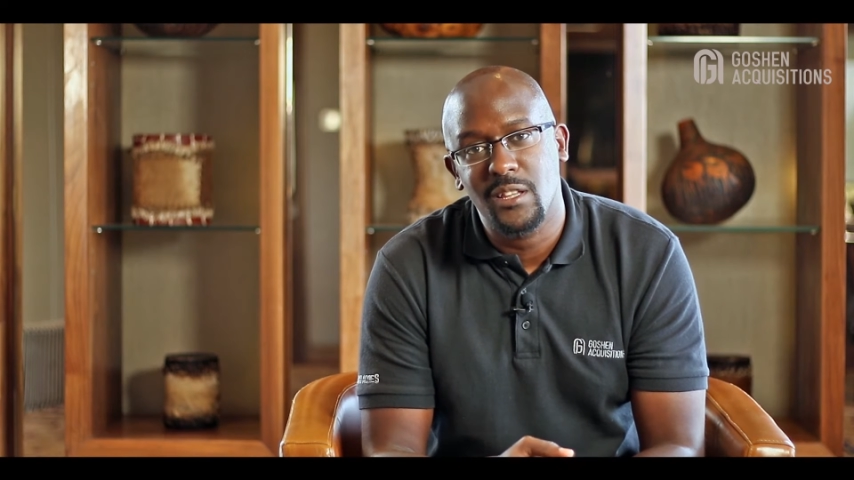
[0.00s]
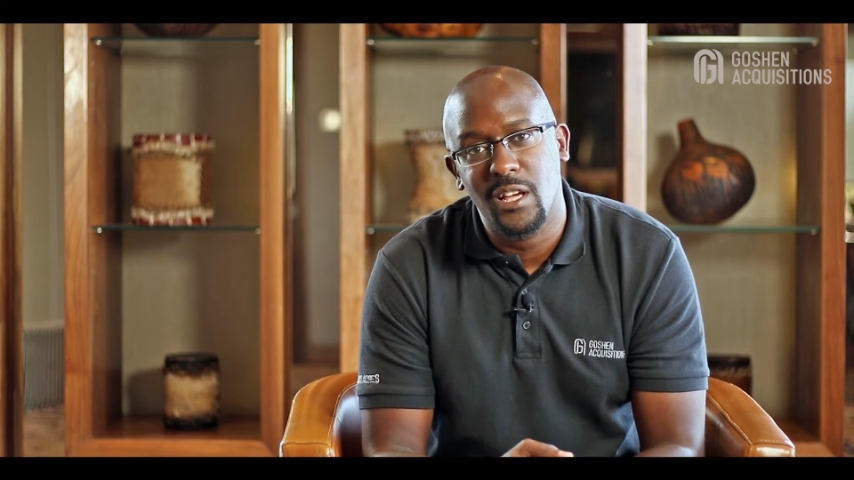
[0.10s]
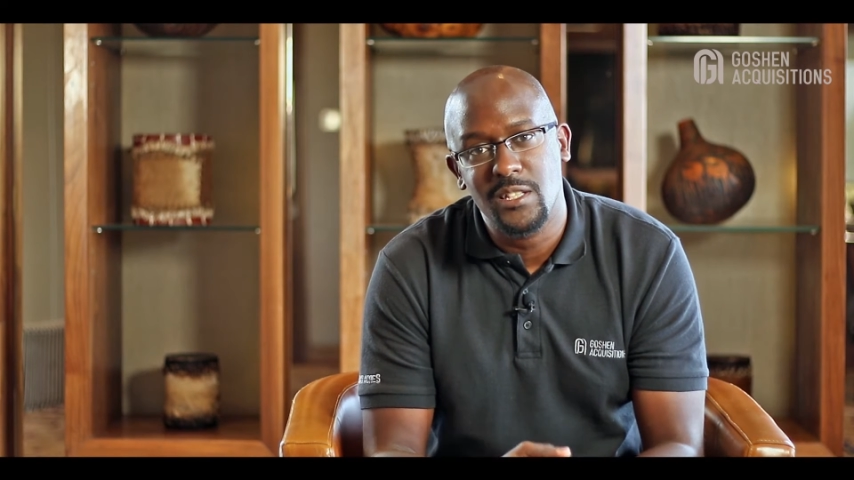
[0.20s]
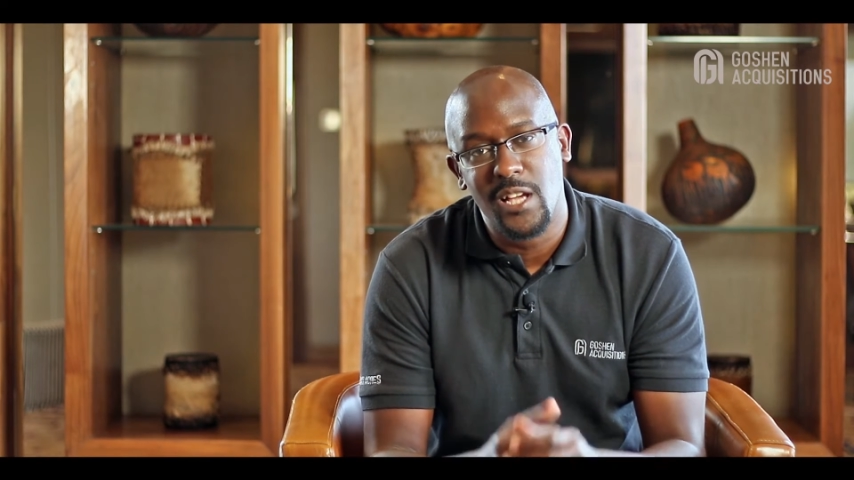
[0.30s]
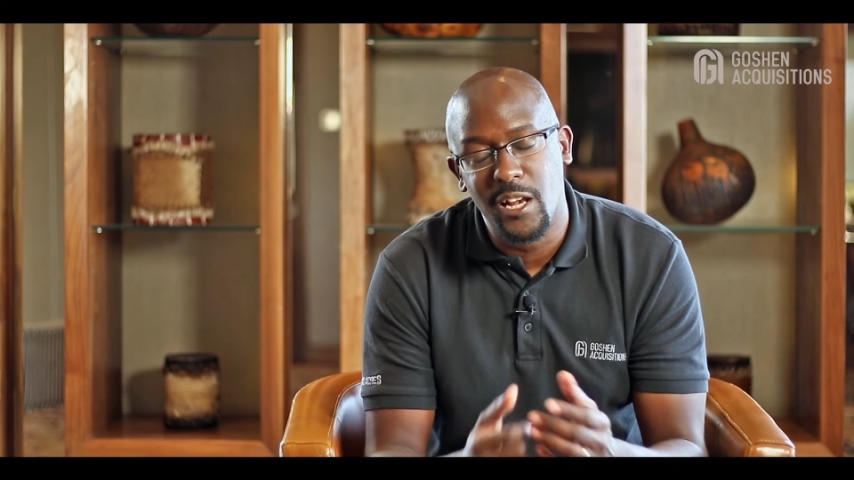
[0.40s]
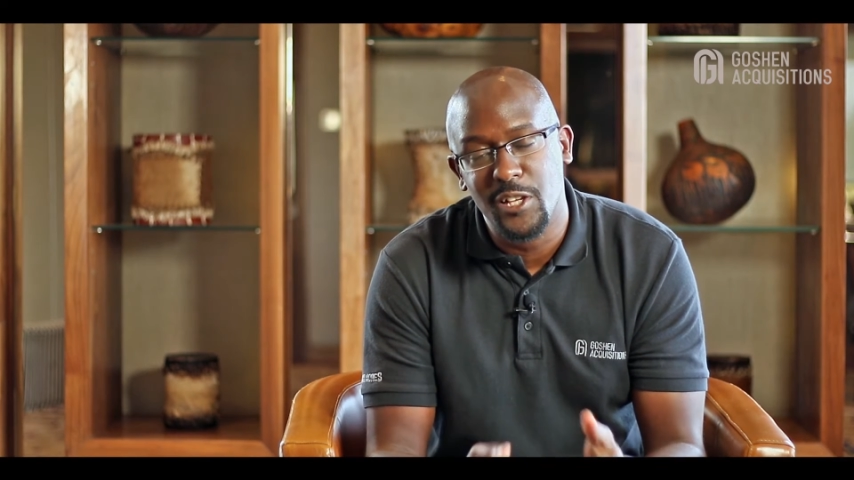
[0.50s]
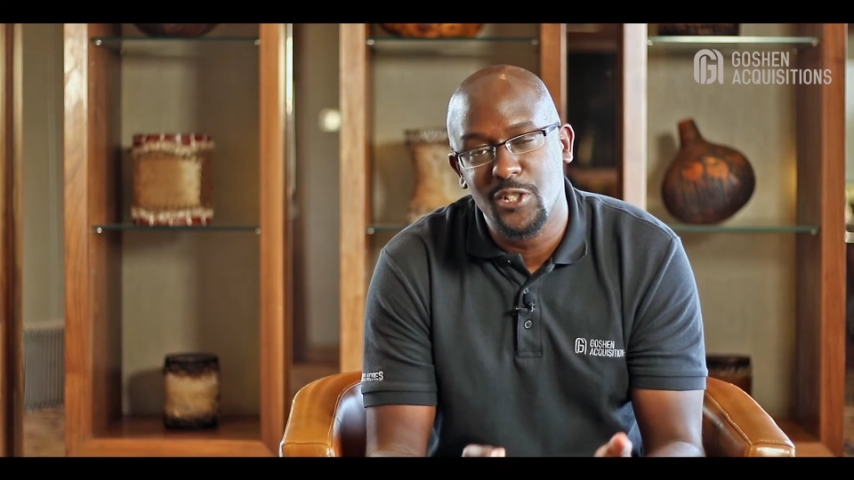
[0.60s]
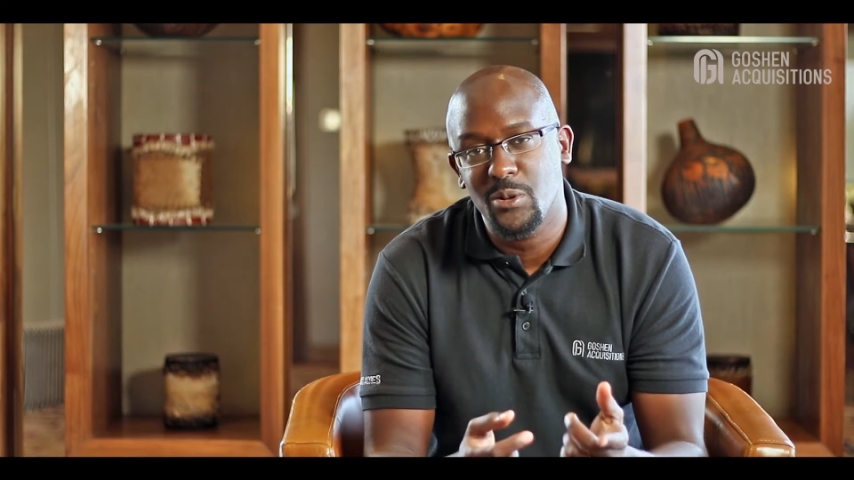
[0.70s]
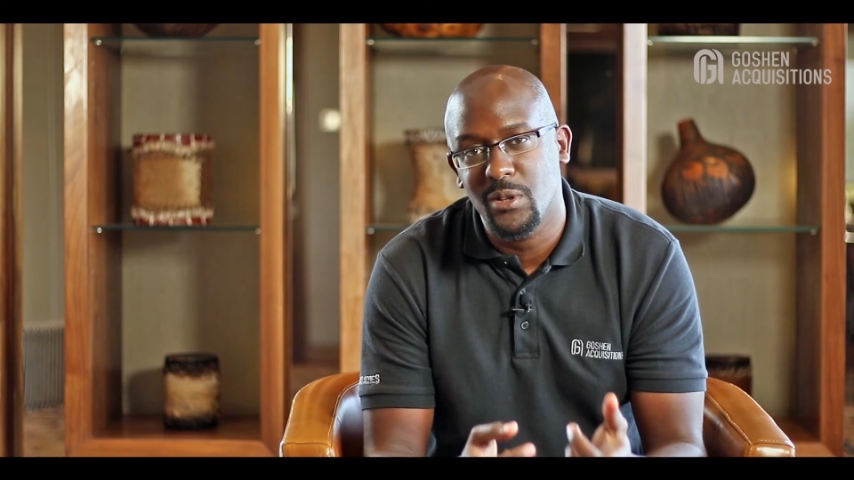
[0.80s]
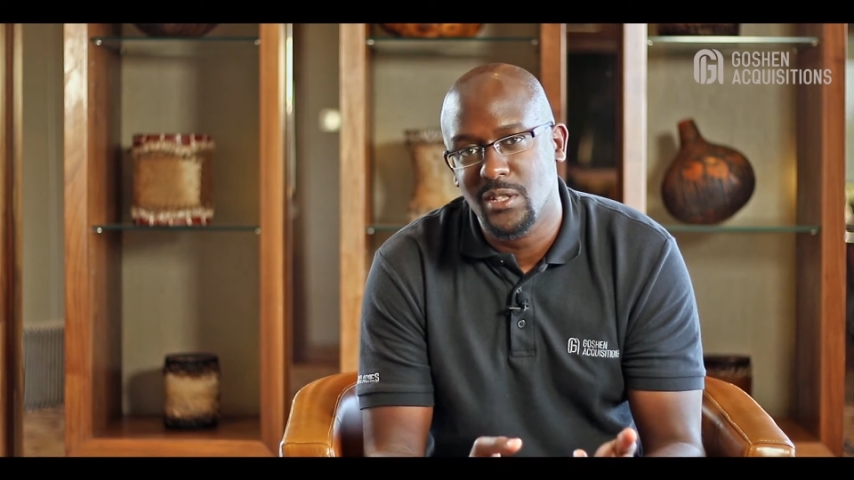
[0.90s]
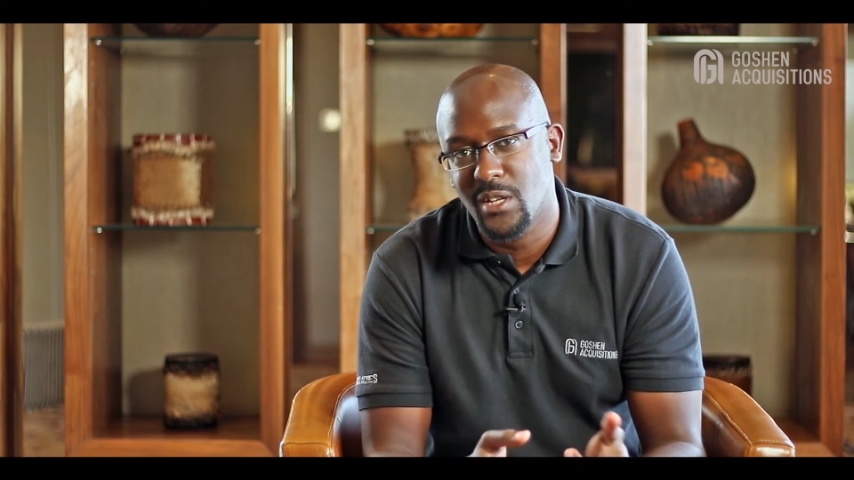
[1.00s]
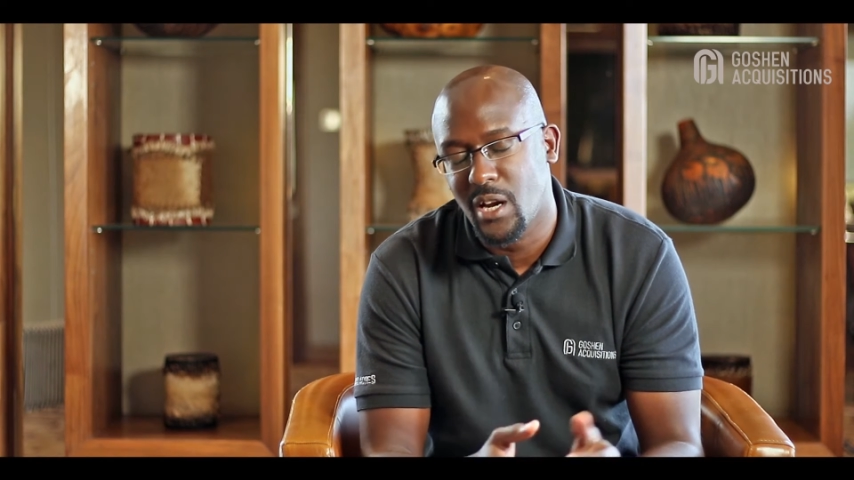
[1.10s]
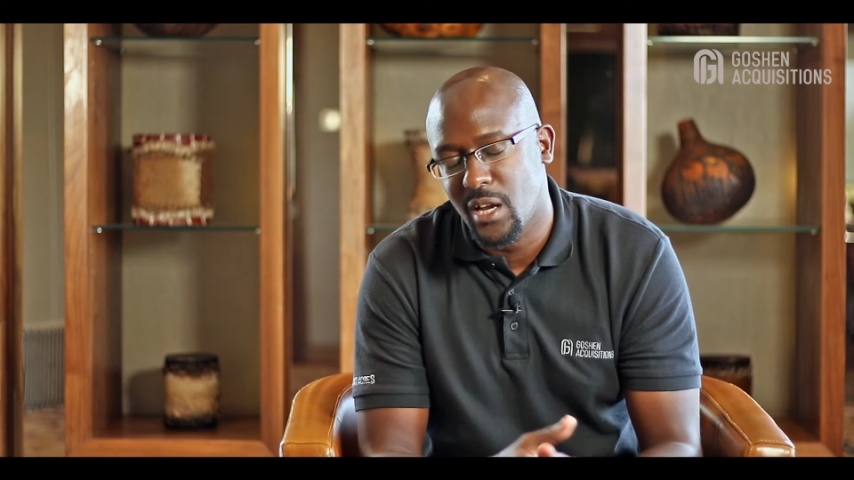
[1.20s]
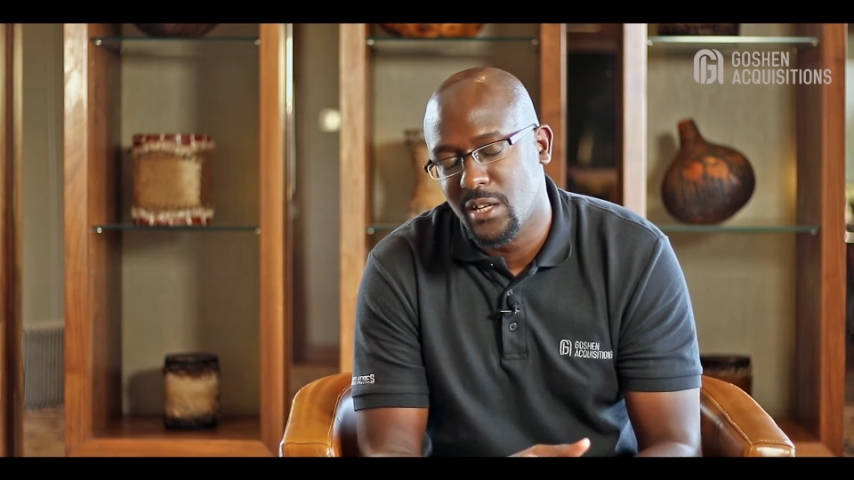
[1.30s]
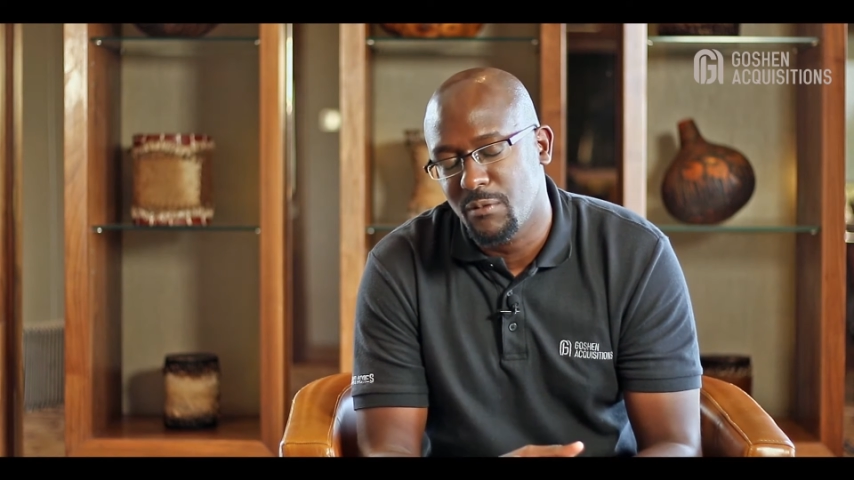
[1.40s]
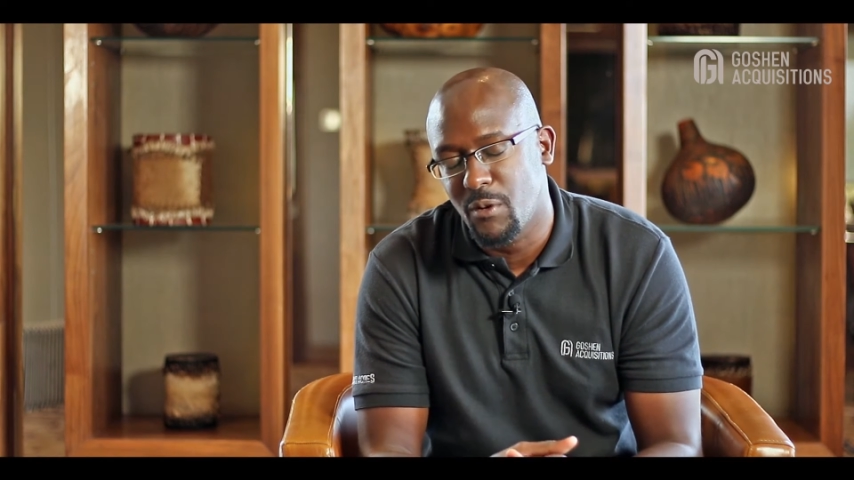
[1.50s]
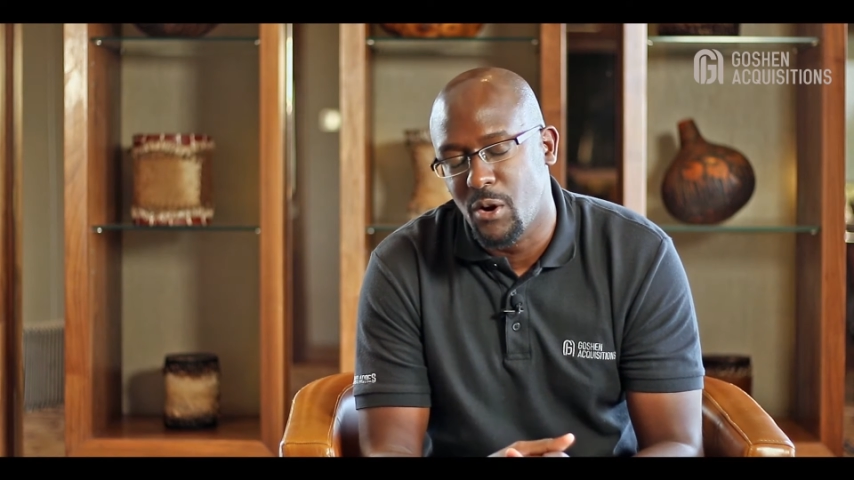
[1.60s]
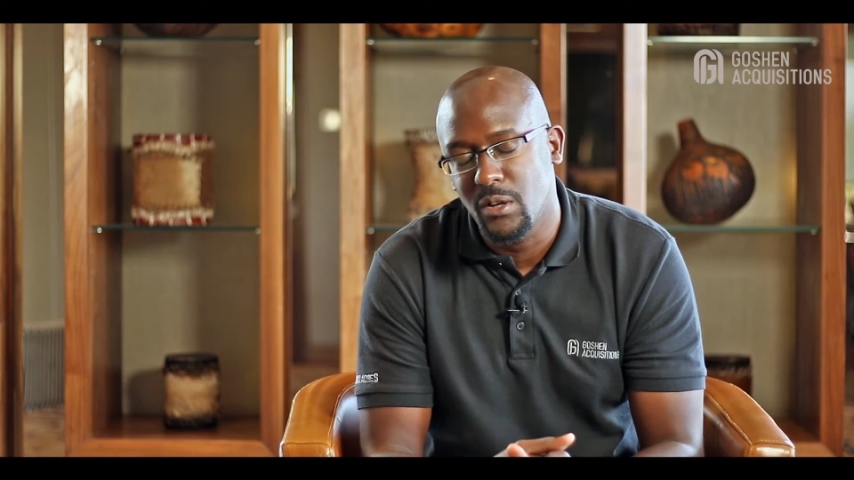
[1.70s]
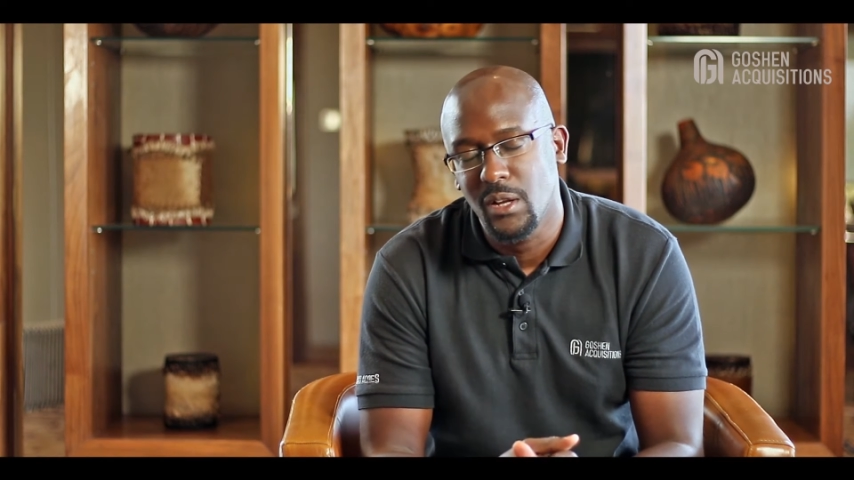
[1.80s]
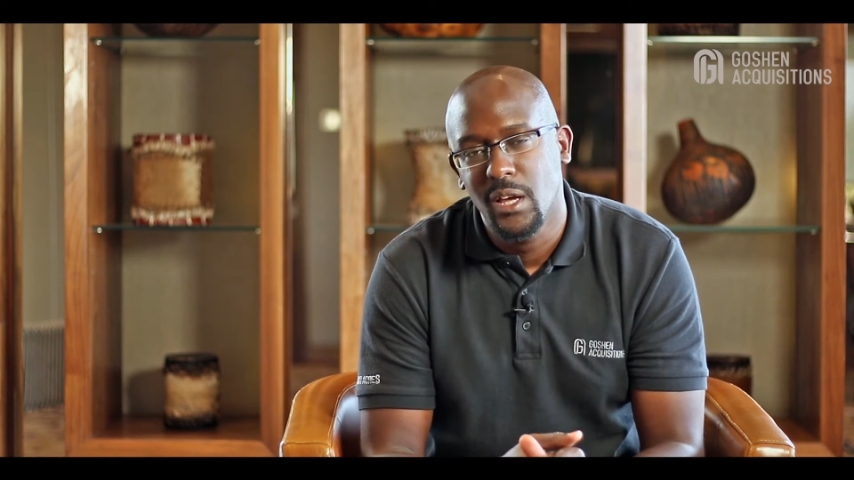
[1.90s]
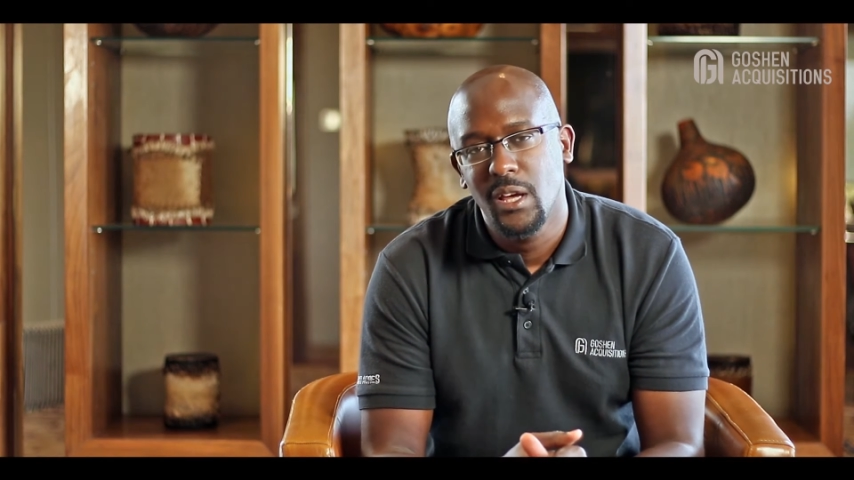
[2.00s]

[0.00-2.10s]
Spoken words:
their challenge to this directive on,